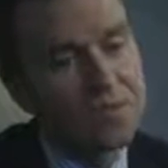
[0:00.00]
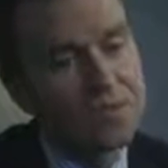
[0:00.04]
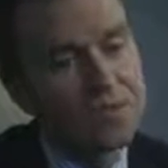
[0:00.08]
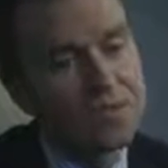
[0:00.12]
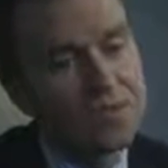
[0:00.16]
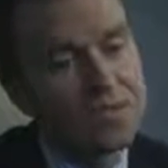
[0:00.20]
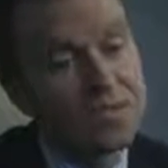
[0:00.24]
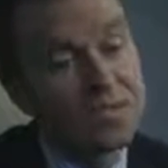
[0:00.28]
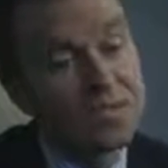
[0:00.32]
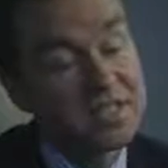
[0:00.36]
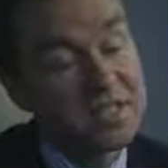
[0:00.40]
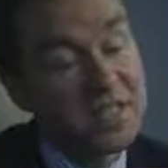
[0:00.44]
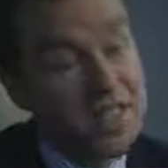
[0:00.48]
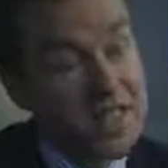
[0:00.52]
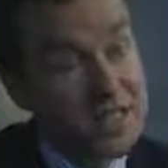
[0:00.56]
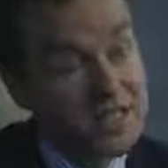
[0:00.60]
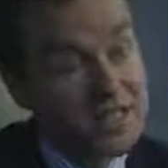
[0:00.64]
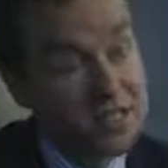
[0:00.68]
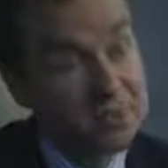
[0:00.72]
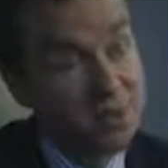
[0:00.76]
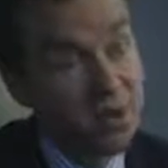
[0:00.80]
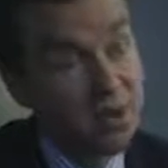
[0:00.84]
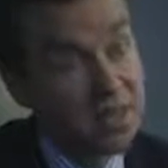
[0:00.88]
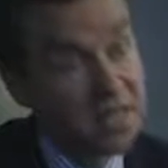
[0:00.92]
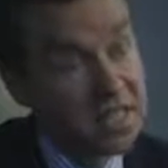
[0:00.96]
which is an
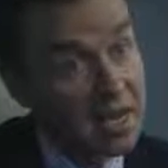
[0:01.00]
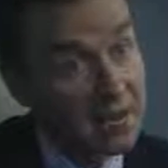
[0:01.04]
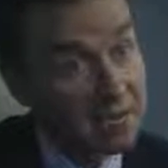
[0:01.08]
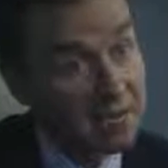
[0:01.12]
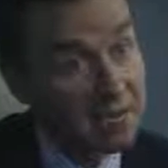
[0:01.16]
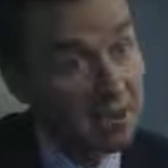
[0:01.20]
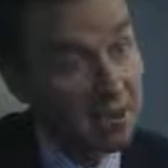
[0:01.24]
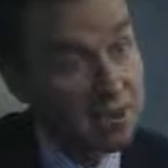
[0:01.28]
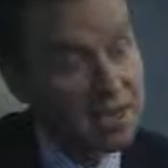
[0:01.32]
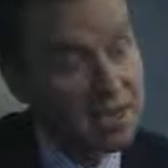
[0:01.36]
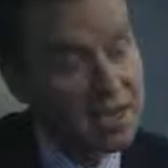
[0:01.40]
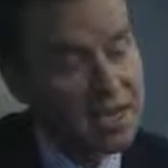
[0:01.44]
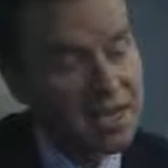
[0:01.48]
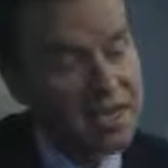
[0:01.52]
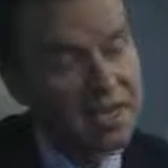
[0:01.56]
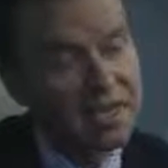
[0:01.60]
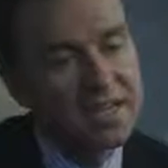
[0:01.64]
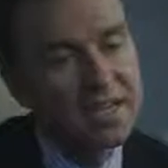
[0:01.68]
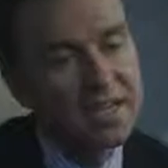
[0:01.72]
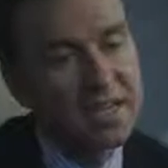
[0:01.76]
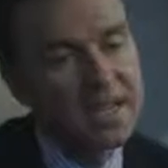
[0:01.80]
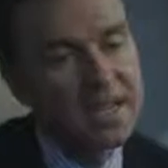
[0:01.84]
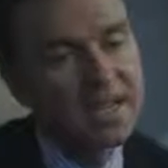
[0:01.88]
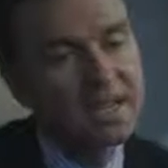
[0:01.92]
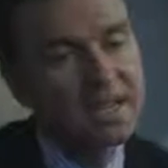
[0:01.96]
antibody, a protein,